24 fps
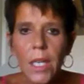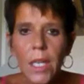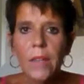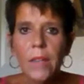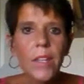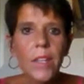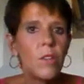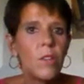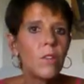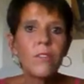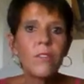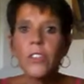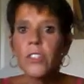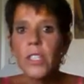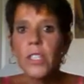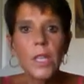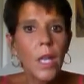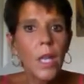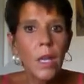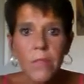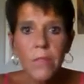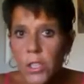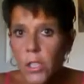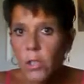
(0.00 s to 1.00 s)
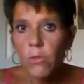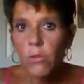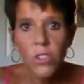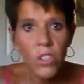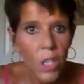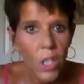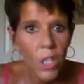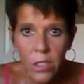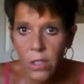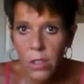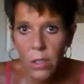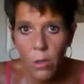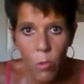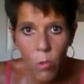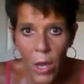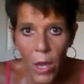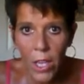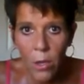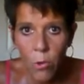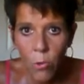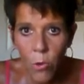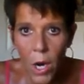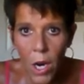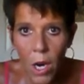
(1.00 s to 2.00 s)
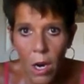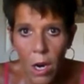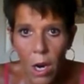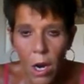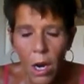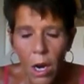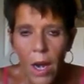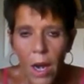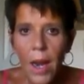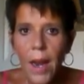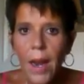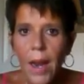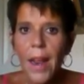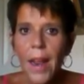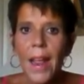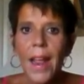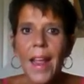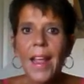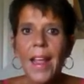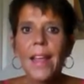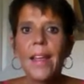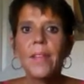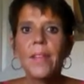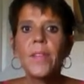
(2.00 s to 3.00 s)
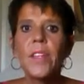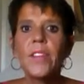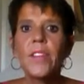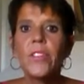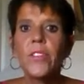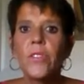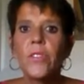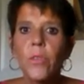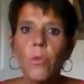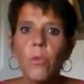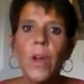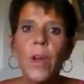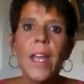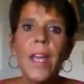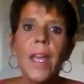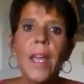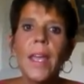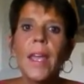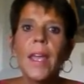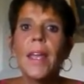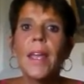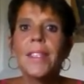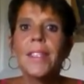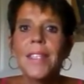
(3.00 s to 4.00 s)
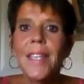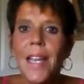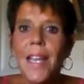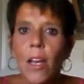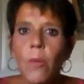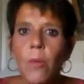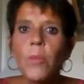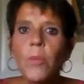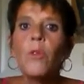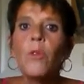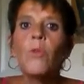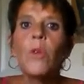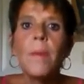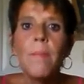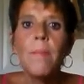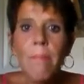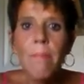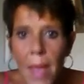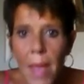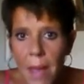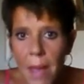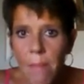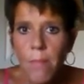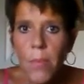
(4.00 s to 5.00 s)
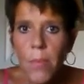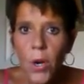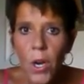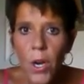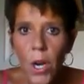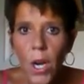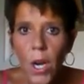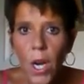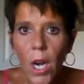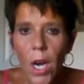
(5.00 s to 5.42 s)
The universe loves you just the way you are. And this is a way to help you remember